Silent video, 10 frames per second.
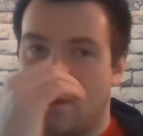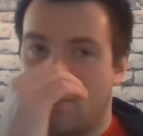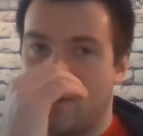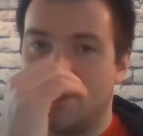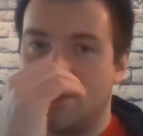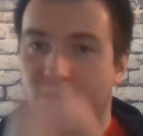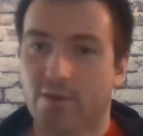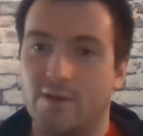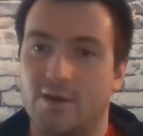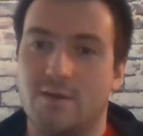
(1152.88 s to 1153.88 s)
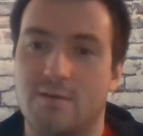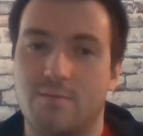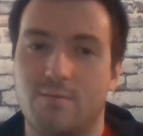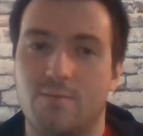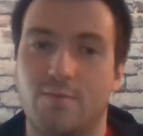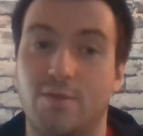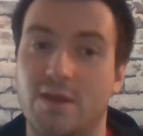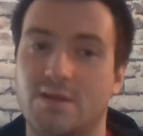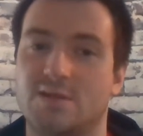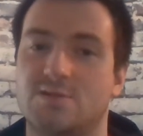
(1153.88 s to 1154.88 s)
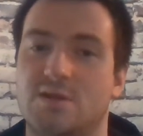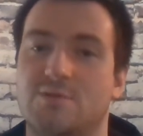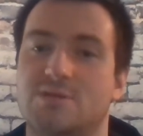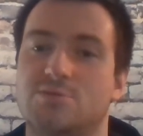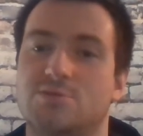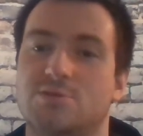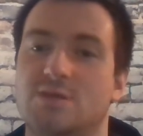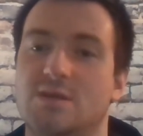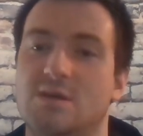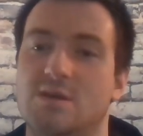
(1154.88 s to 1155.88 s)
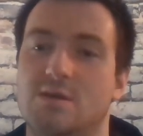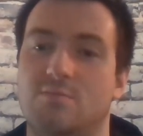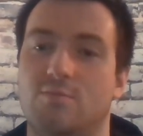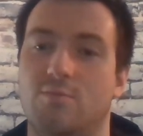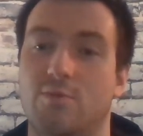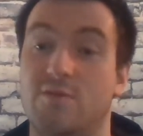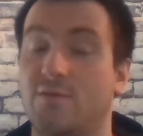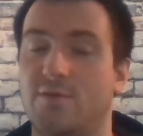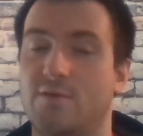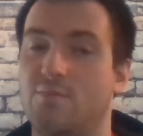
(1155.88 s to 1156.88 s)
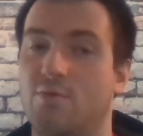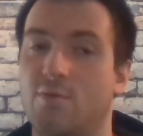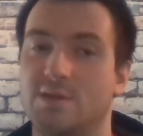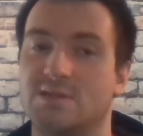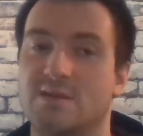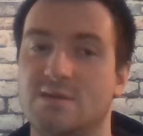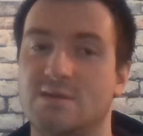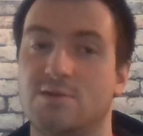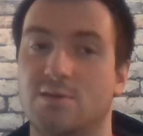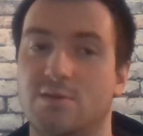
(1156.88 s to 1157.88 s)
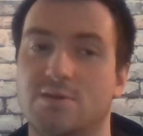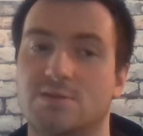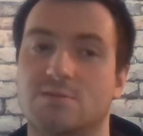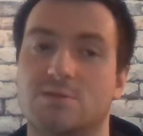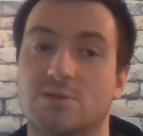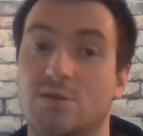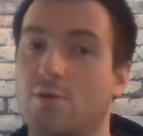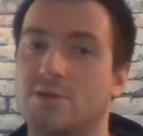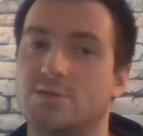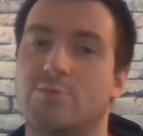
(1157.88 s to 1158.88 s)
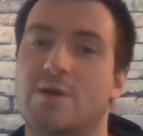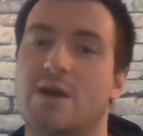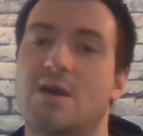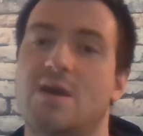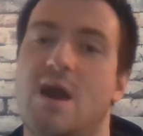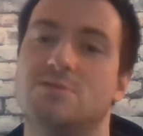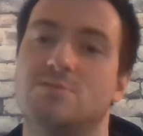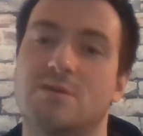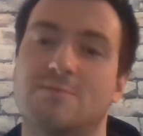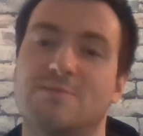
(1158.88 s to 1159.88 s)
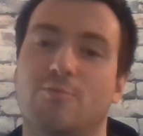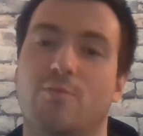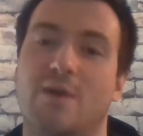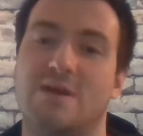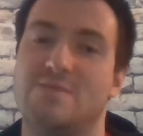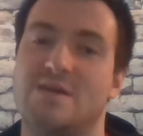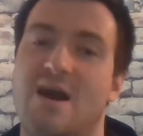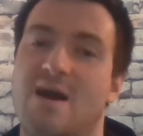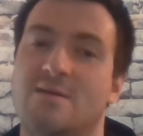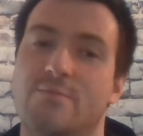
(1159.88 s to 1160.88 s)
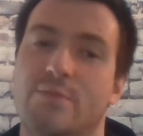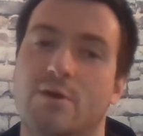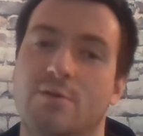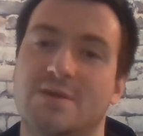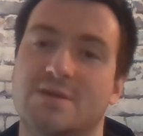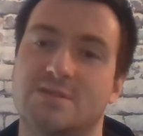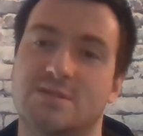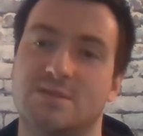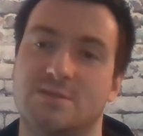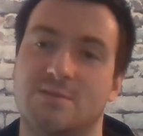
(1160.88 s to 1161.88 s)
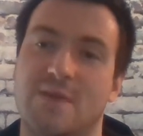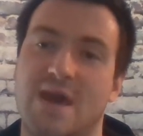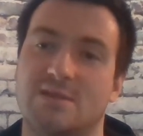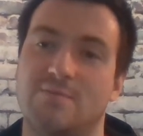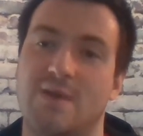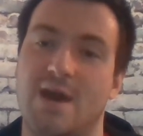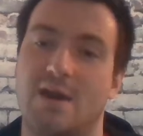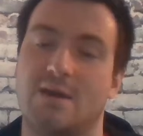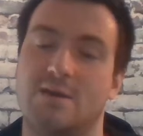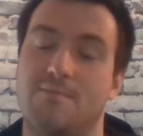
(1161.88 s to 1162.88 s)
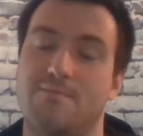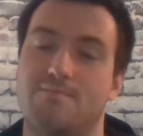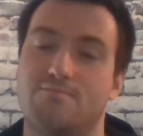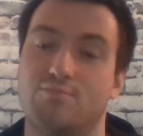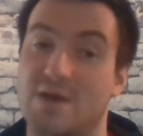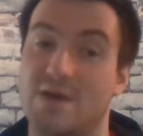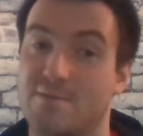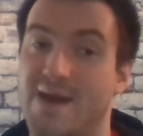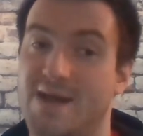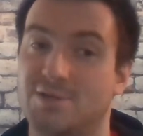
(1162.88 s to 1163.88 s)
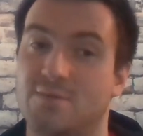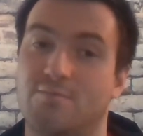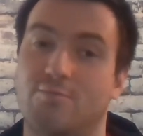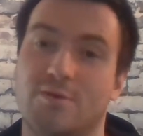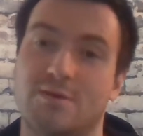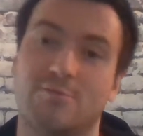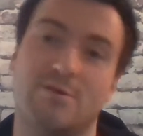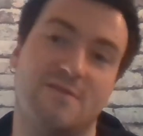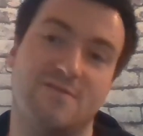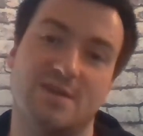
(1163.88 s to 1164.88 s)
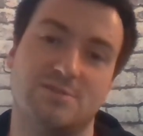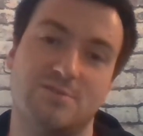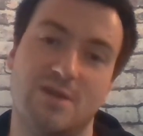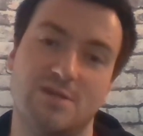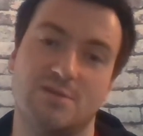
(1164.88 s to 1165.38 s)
Reggie Bullock played yesterday was interesting. He went for 30 points. I think you could look to go his way. I do think people might be on him, though, because this is a back-to-back in a better matchup where he went off yesterday.